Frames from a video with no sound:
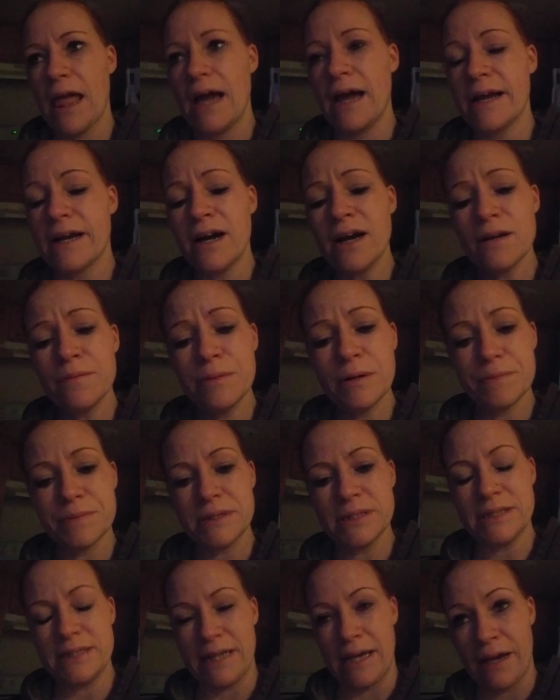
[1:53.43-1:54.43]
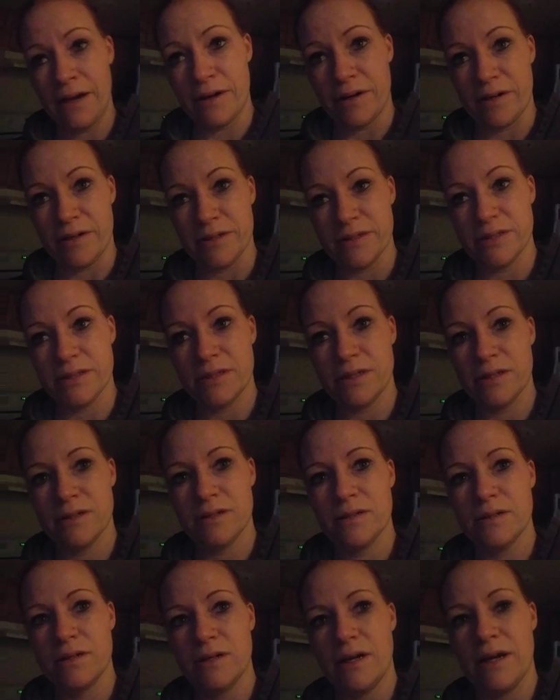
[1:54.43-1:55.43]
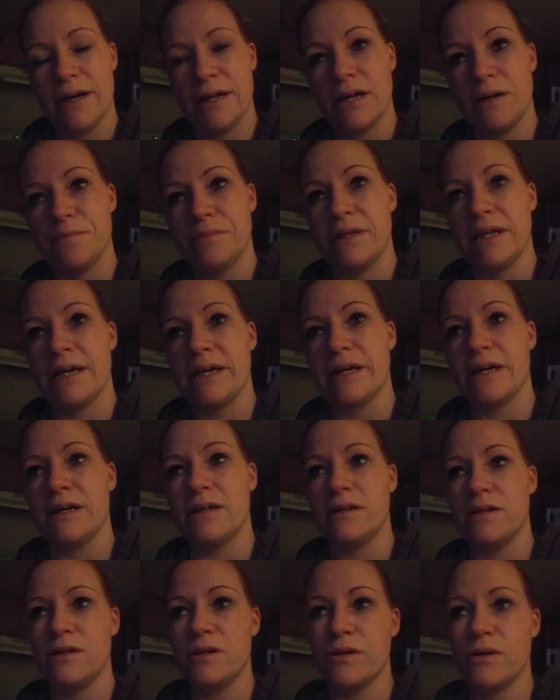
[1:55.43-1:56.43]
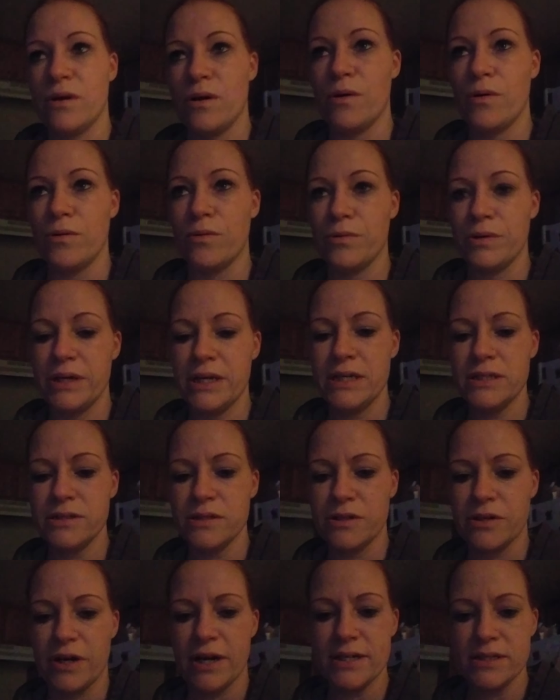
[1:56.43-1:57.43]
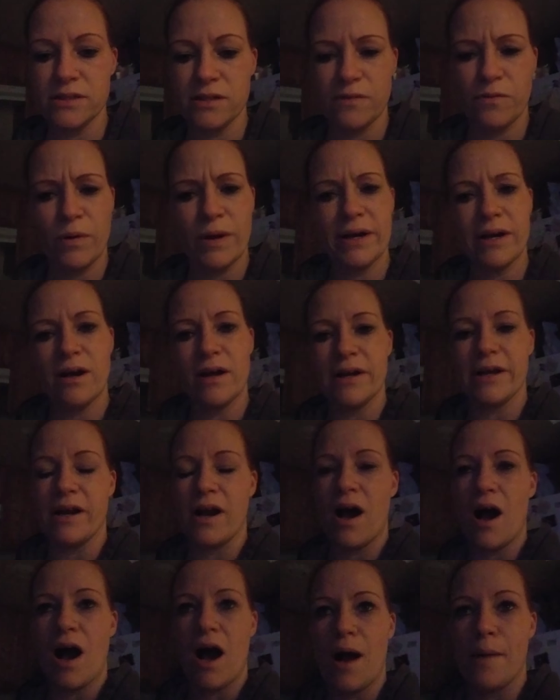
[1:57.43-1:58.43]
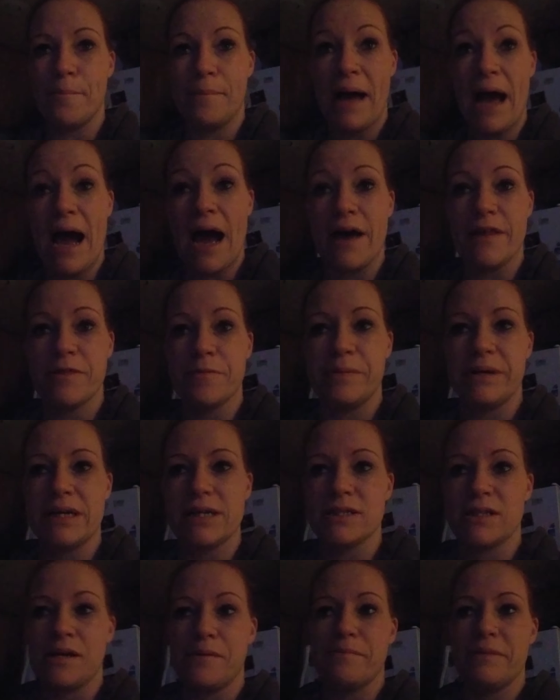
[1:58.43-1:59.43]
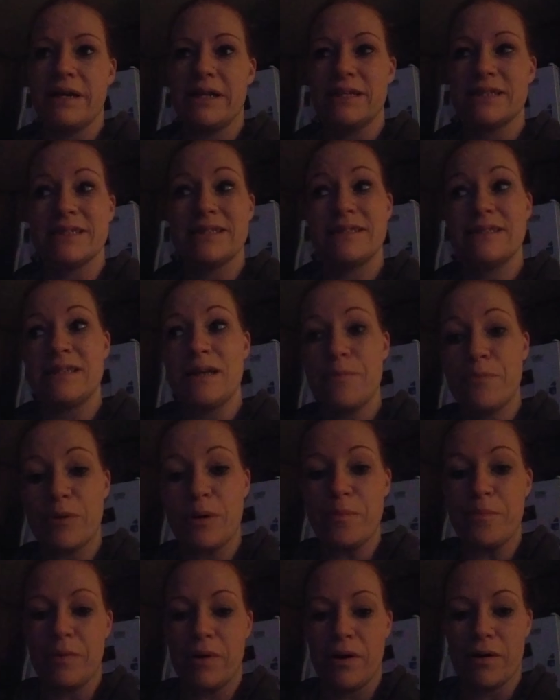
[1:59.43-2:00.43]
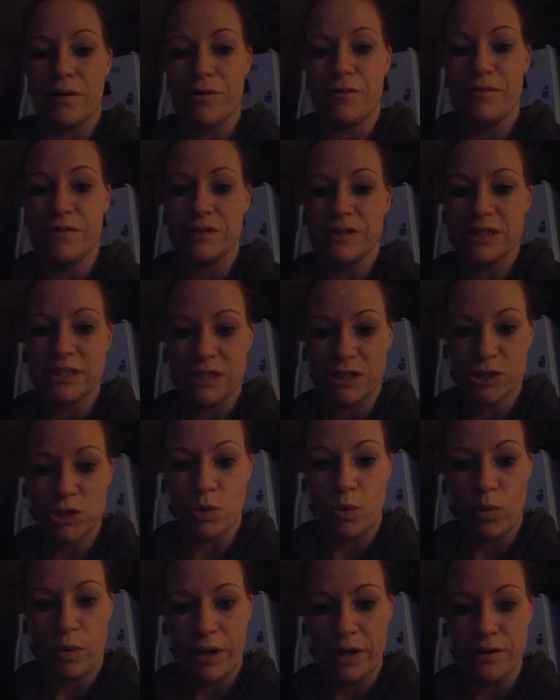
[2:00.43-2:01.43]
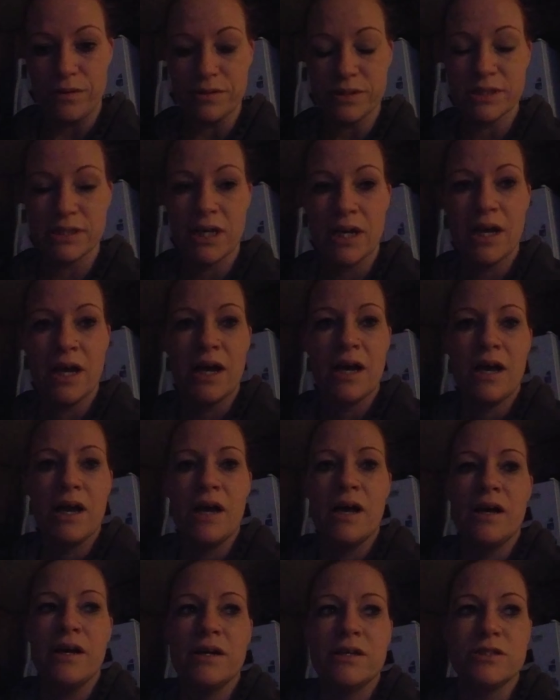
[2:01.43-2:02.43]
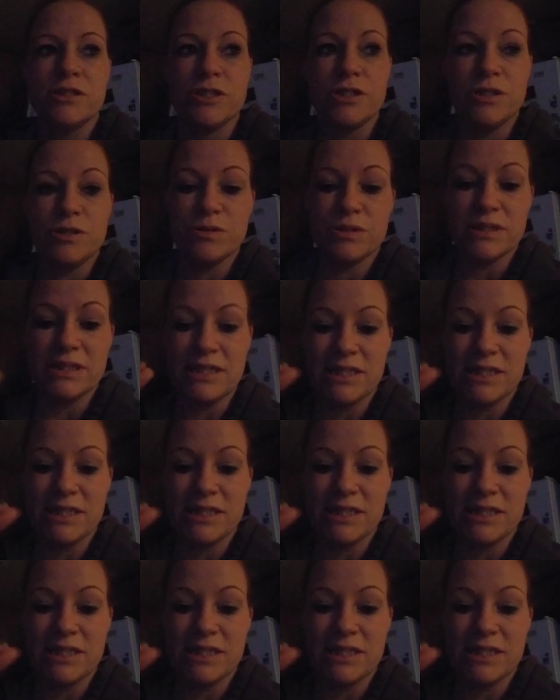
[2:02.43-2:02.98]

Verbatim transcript: I got him upstairs and I'm thinking, you know, he's aggressive. Why not at a hot bath? Because I made a separate bottle of essential oils to use